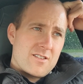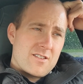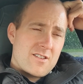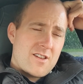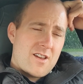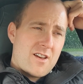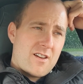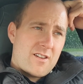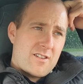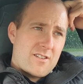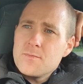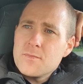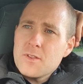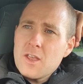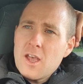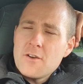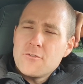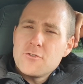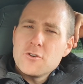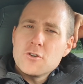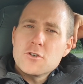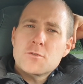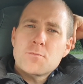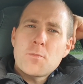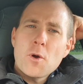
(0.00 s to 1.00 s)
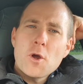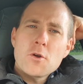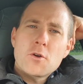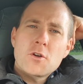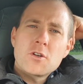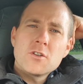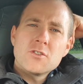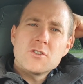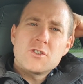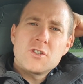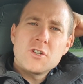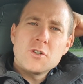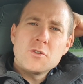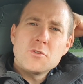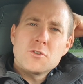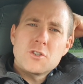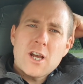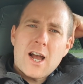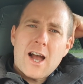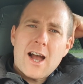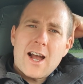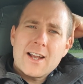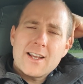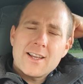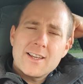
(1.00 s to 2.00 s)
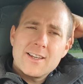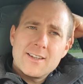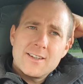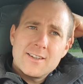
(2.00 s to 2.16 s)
Yeah. Have you spoken to Jack?